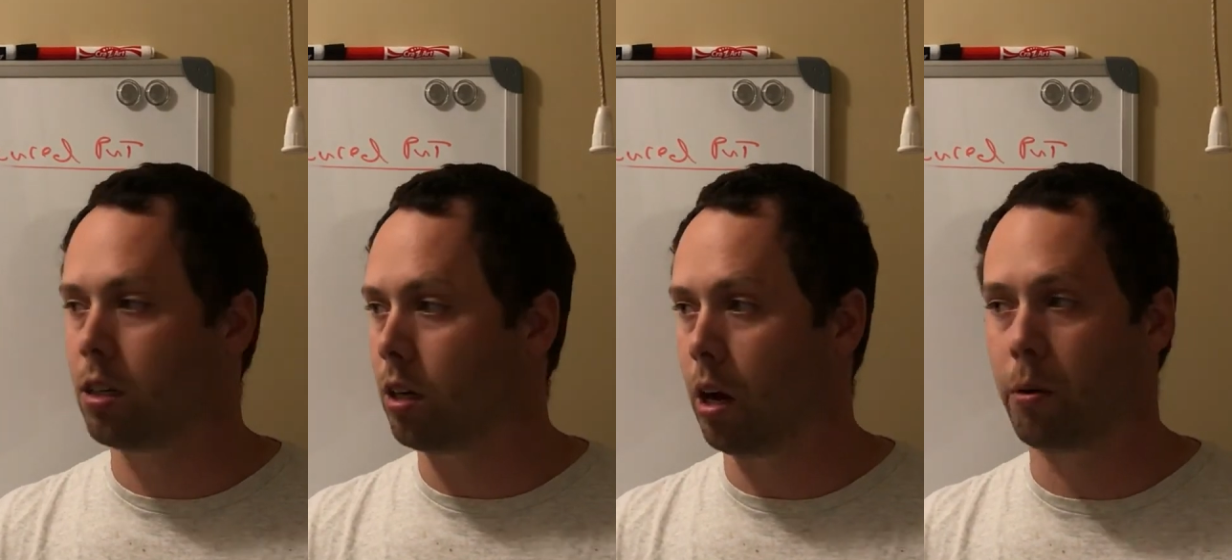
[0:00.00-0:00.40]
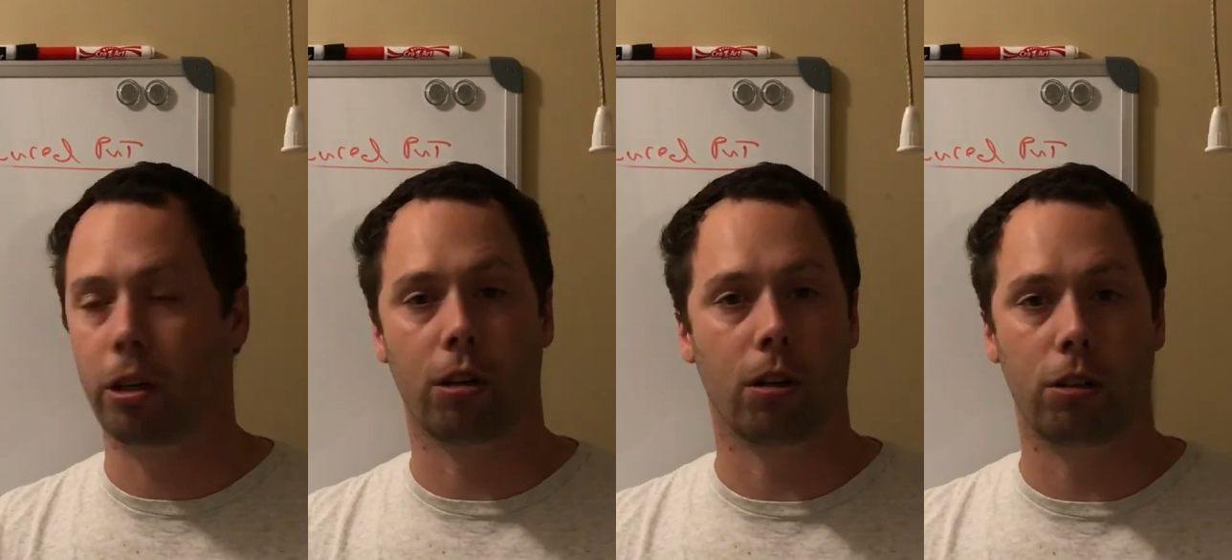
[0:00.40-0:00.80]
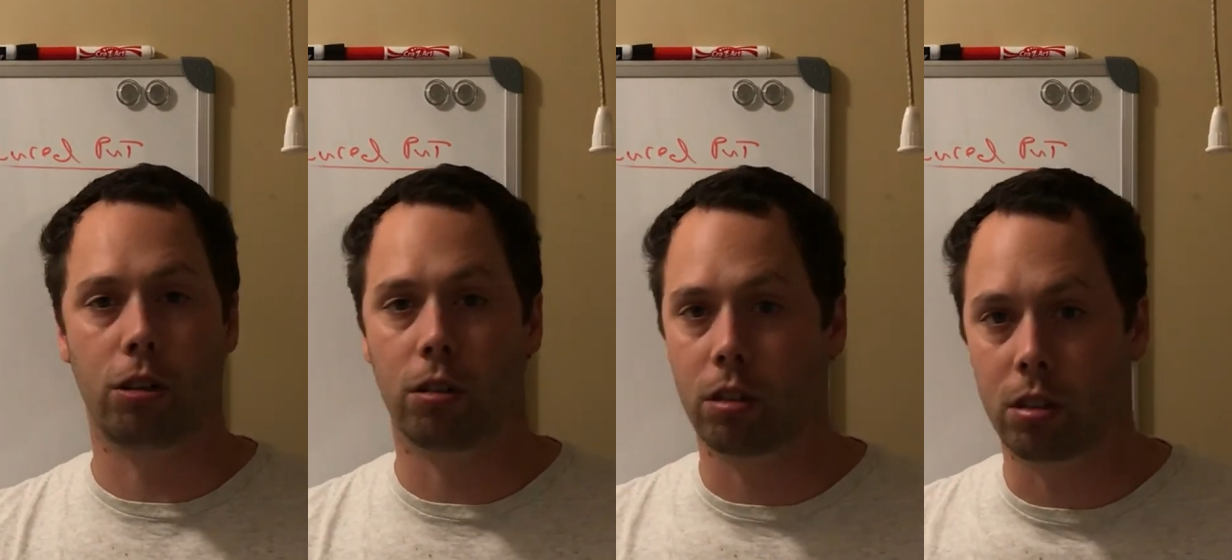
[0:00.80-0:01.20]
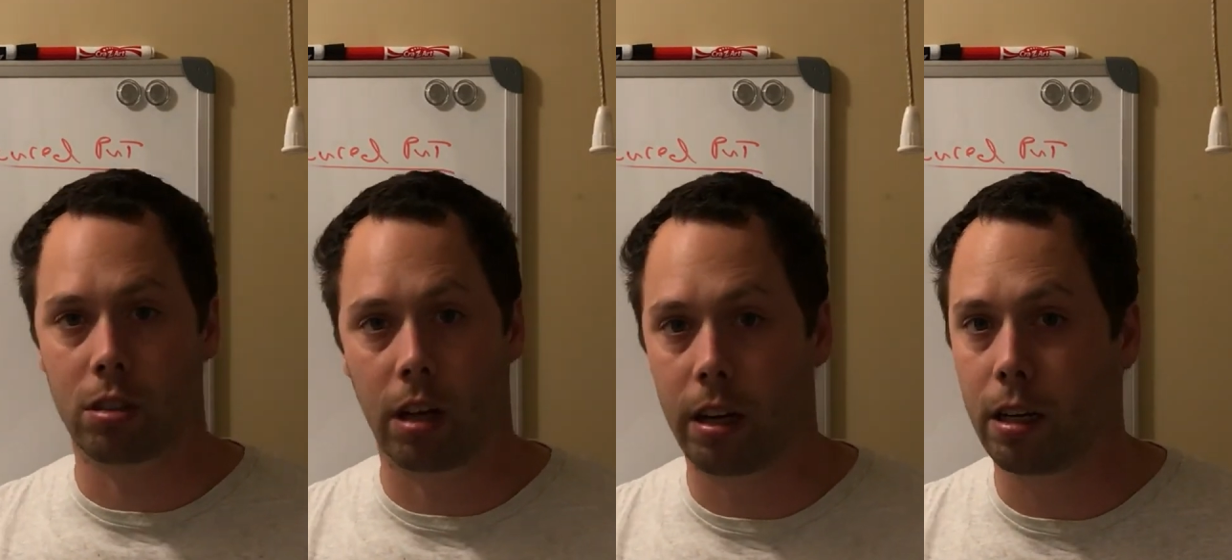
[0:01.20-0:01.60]
I would encourage you to
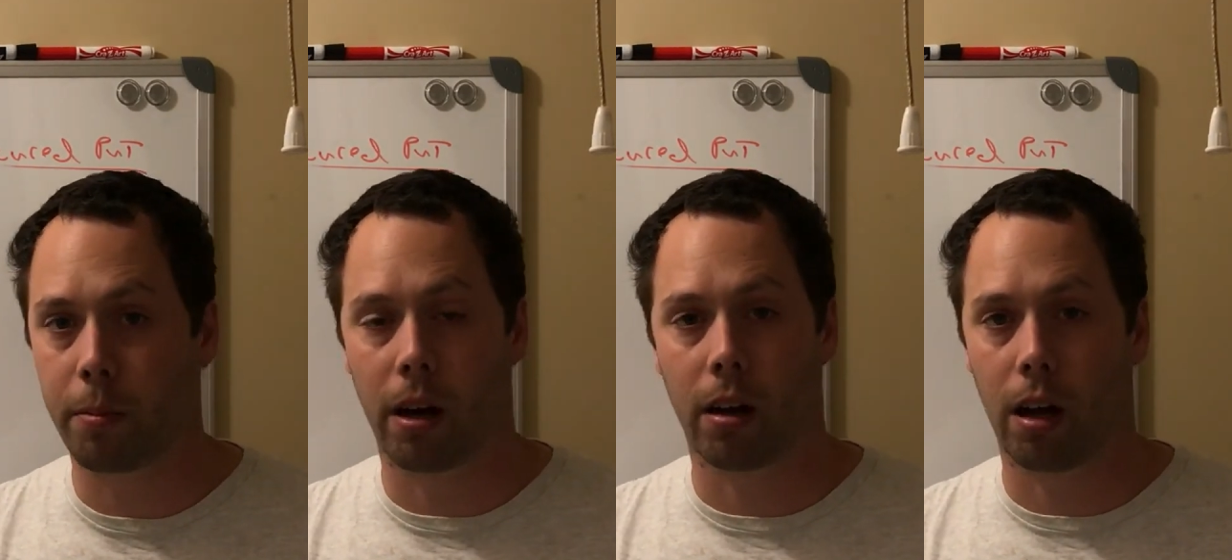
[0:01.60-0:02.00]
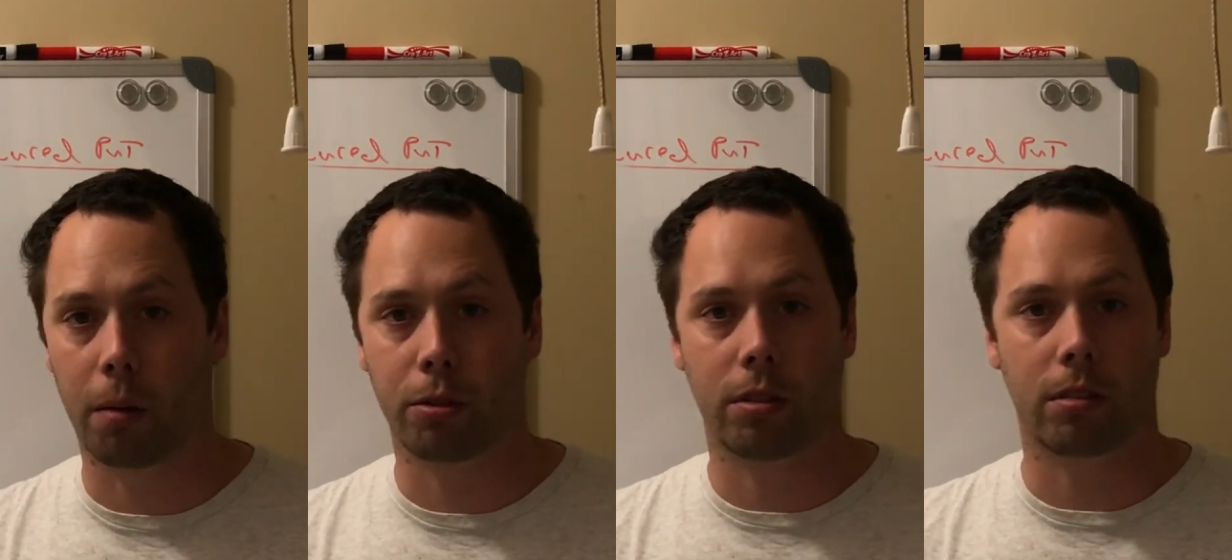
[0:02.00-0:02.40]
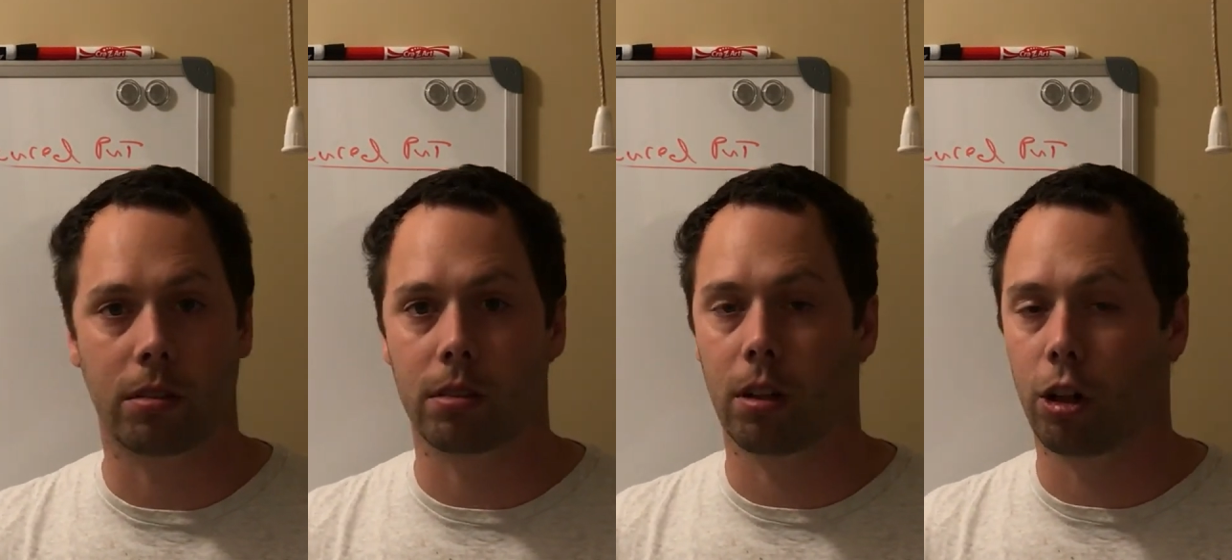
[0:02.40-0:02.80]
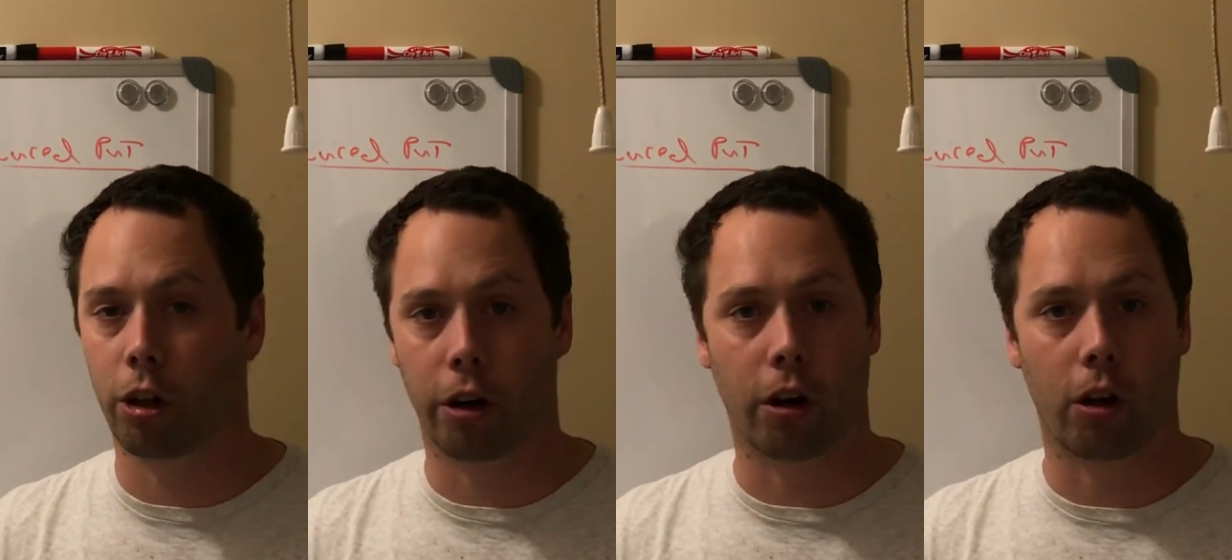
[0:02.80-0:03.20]
study about options,
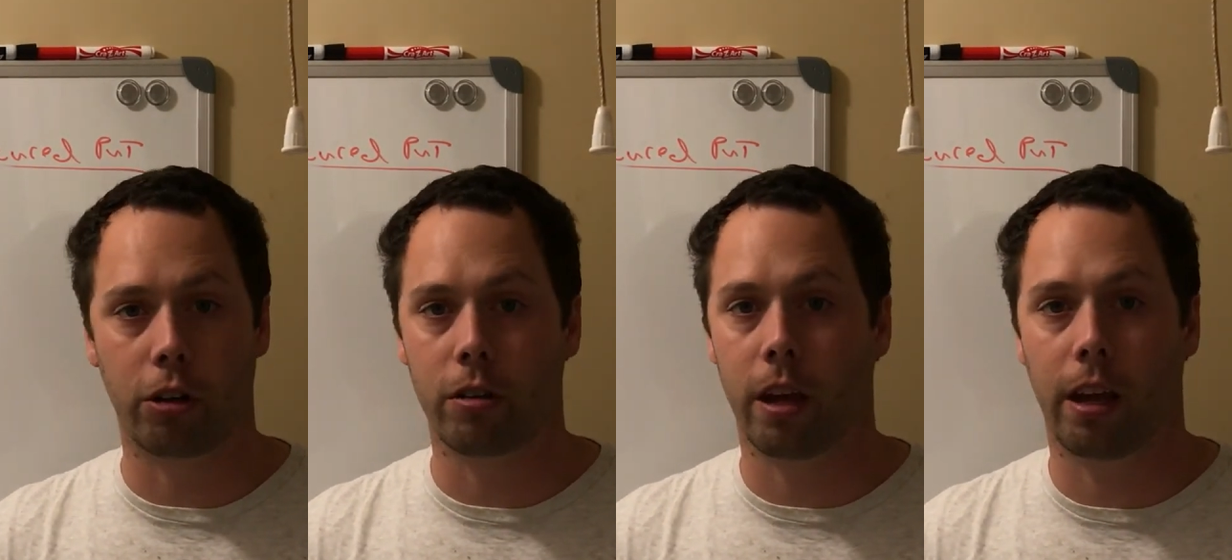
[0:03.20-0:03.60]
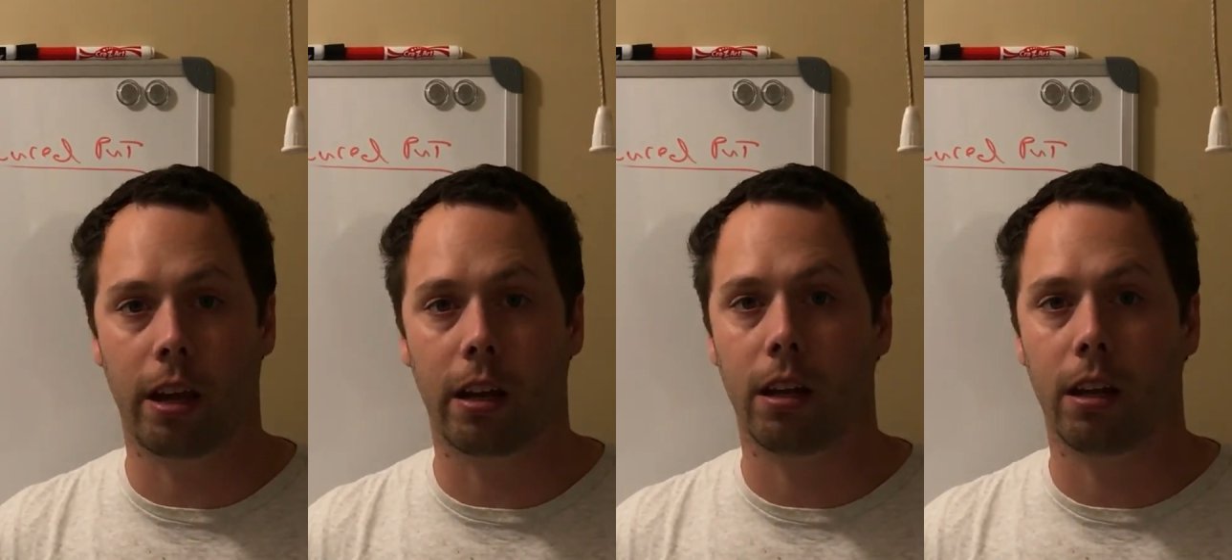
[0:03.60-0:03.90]
learn all you can.